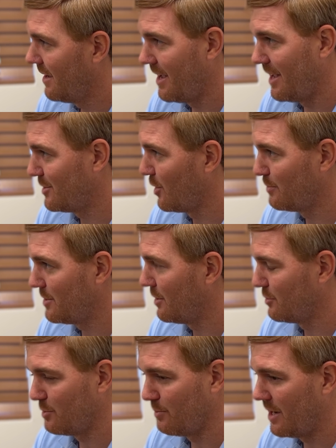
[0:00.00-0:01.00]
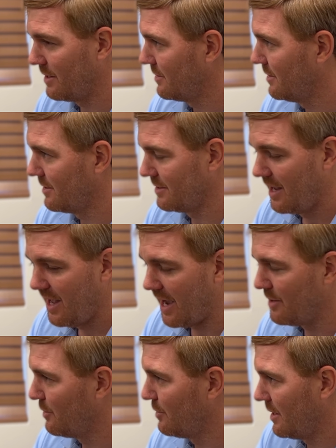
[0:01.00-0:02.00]
It's helped out dramatically, because
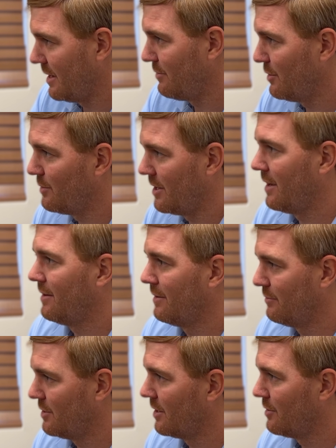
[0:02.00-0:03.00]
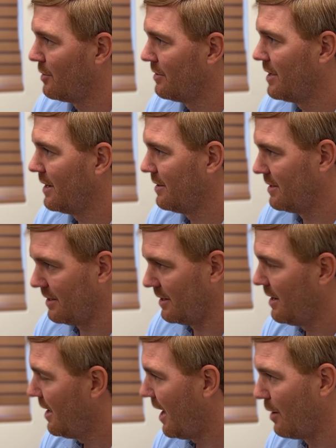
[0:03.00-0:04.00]
I know that if you wouldn't have done all that,
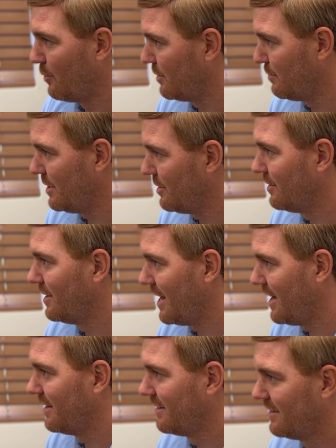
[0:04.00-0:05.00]
then I wouldn't be here today.